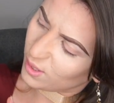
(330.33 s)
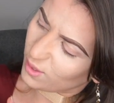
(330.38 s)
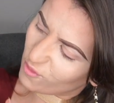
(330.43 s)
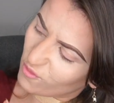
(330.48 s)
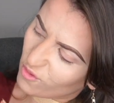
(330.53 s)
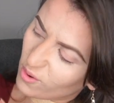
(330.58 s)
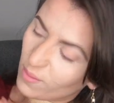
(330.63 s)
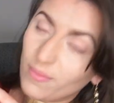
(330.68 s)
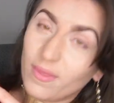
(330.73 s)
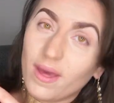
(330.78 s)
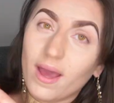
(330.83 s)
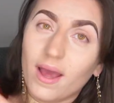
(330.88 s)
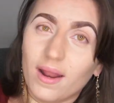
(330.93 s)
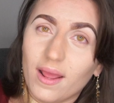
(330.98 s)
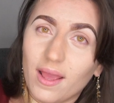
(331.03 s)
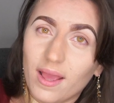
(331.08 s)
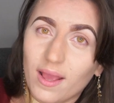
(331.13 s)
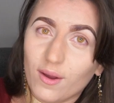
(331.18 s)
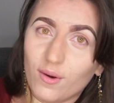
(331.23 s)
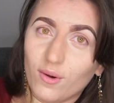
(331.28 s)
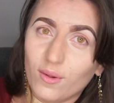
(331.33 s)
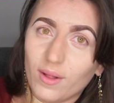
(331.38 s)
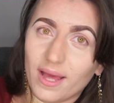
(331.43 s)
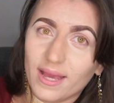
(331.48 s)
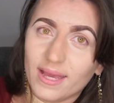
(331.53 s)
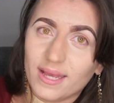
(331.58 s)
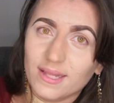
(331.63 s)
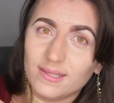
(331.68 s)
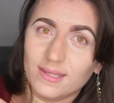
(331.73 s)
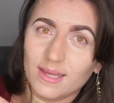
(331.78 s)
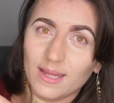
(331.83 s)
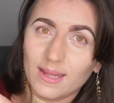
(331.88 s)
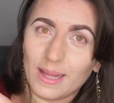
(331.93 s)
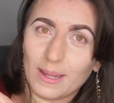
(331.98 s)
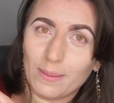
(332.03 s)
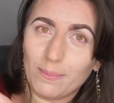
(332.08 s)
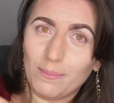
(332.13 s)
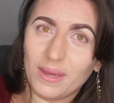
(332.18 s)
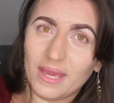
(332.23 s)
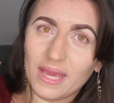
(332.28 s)
from that angle I can see it like
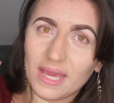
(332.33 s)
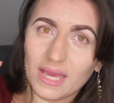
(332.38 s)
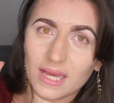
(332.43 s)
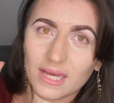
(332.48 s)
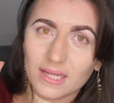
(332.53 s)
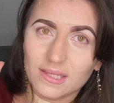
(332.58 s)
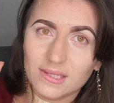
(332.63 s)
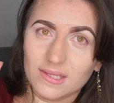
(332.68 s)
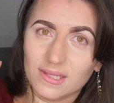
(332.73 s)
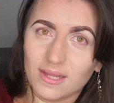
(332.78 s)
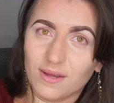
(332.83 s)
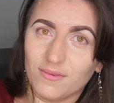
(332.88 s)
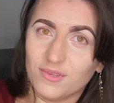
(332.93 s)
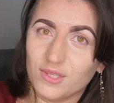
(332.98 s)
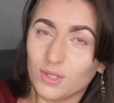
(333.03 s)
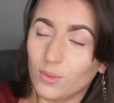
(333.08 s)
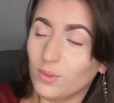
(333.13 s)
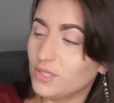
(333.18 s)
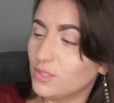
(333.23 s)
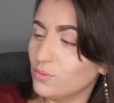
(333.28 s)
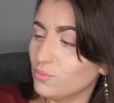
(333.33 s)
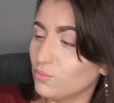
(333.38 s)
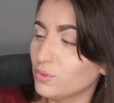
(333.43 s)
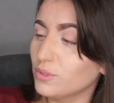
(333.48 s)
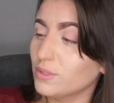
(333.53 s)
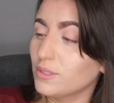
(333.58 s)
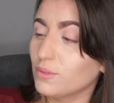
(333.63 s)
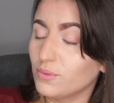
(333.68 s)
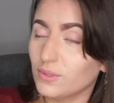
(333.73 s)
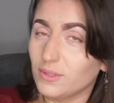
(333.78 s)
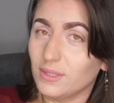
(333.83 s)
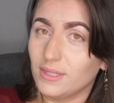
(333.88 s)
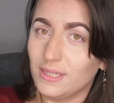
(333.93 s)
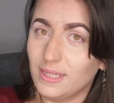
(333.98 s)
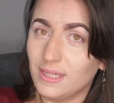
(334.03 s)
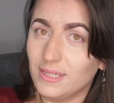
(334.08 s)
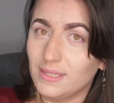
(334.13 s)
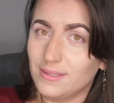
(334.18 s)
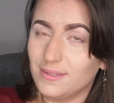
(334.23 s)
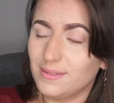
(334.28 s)
pink and stuff, so it's really
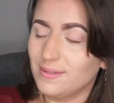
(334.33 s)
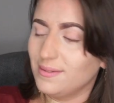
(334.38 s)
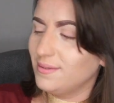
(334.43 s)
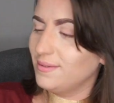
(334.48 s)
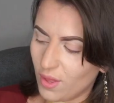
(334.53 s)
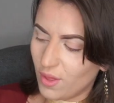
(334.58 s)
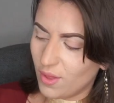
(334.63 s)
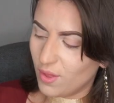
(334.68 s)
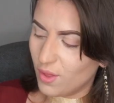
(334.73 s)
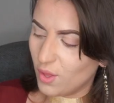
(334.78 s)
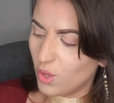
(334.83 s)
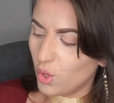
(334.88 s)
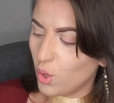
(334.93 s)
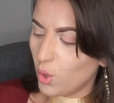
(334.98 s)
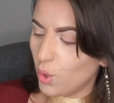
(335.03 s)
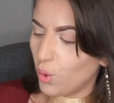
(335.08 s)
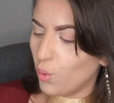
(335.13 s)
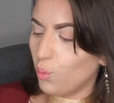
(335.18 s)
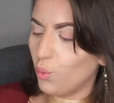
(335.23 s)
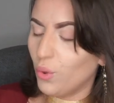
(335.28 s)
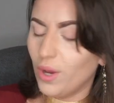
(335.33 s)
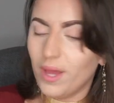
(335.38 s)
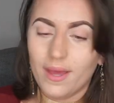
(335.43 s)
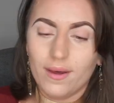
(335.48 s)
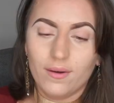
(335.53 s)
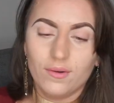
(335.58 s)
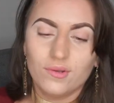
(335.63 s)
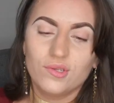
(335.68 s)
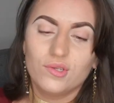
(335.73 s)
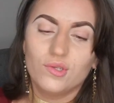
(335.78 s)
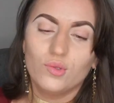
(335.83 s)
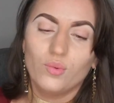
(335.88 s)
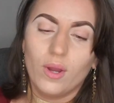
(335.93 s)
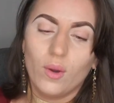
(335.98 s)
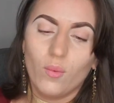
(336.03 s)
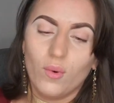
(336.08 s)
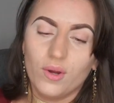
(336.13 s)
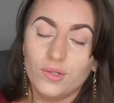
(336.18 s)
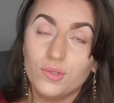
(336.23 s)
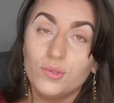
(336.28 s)
neat. What else do I
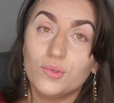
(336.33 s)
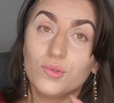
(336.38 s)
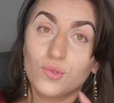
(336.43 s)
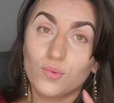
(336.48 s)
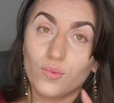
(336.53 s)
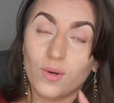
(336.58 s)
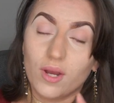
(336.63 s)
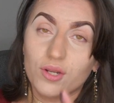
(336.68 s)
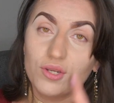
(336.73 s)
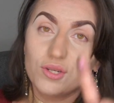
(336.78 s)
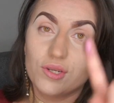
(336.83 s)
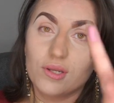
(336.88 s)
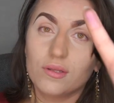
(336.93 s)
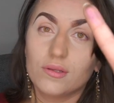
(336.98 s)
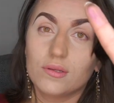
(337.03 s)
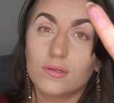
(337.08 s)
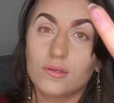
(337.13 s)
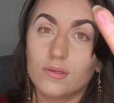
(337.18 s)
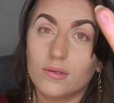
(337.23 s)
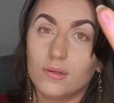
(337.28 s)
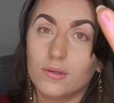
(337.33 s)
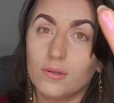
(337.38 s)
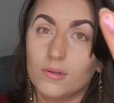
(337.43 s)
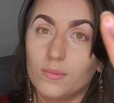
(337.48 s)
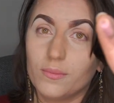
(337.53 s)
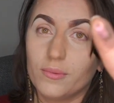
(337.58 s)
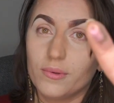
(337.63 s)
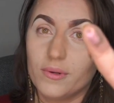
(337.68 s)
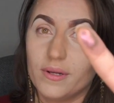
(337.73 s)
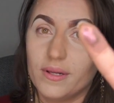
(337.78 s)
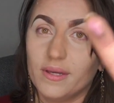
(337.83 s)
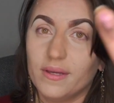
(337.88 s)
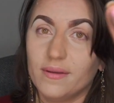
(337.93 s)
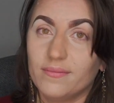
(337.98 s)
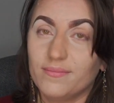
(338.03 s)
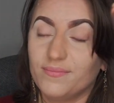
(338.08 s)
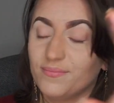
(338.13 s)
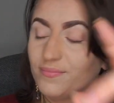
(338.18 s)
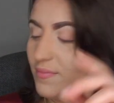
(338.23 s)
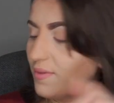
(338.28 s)
want to swatch? It's so pretty.
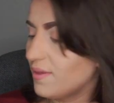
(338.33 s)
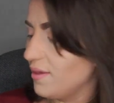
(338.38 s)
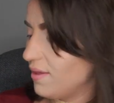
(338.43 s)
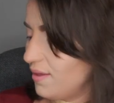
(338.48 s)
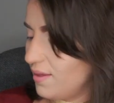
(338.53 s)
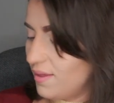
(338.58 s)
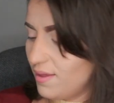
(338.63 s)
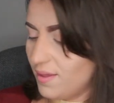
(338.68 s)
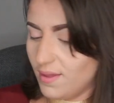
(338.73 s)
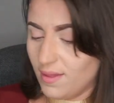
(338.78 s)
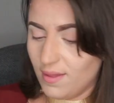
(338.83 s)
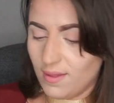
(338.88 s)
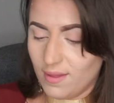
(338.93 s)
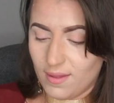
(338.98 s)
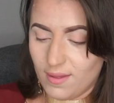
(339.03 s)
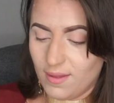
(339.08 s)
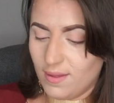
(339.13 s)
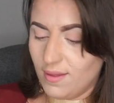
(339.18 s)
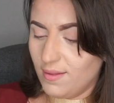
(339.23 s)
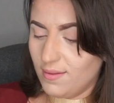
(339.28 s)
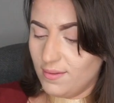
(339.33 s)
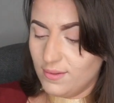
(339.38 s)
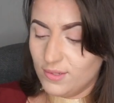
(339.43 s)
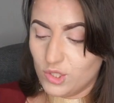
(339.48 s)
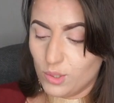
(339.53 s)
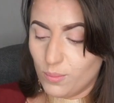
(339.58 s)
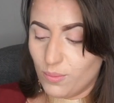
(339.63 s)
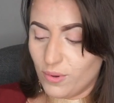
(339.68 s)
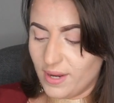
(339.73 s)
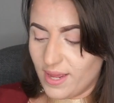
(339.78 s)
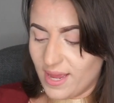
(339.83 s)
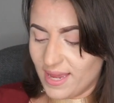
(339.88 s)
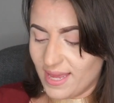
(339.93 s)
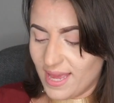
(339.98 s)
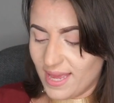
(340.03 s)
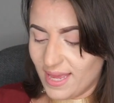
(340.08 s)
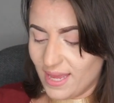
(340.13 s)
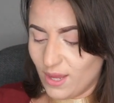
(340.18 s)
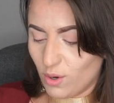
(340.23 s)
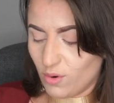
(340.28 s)
So pretty. I
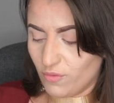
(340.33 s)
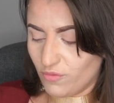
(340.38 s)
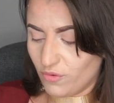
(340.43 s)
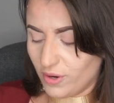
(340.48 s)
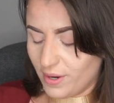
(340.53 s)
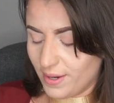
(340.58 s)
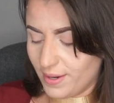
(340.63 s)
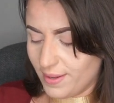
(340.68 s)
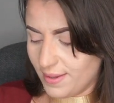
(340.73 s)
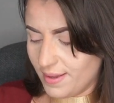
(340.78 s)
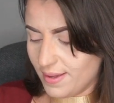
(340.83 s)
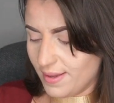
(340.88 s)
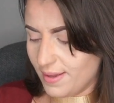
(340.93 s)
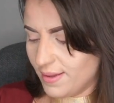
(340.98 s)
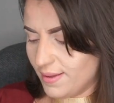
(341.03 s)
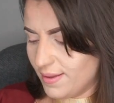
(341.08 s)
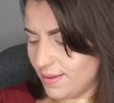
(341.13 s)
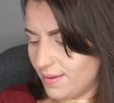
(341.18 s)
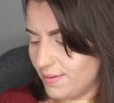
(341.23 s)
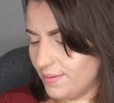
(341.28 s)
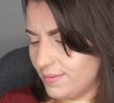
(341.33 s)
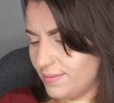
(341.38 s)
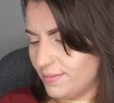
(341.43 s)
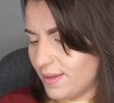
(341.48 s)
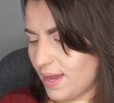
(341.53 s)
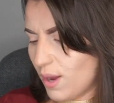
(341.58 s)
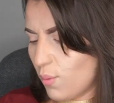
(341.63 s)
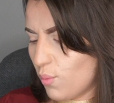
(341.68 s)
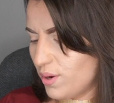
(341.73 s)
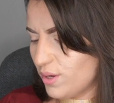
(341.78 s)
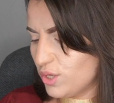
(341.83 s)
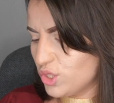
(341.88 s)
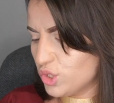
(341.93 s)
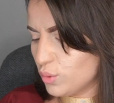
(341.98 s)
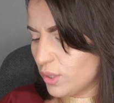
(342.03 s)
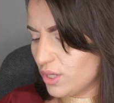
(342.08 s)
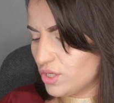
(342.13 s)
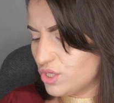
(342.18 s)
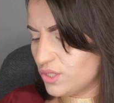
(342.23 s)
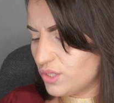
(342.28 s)
can't get over it. I want to
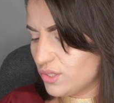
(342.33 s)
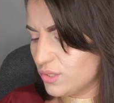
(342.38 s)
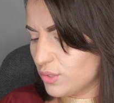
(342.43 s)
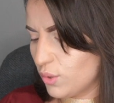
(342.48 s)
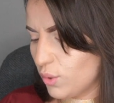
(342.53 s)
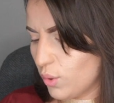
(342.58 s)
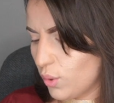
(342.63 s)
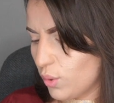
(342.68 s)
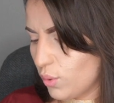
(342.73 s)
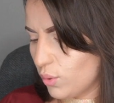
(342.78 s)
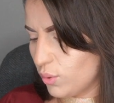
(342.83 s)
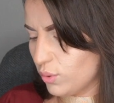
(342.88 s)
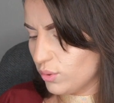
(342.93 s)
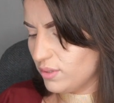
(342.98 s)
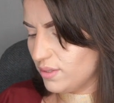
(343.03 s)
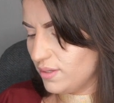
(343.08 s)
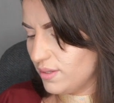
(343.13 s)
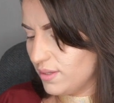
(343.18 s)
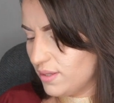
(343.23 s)
swatch this gold.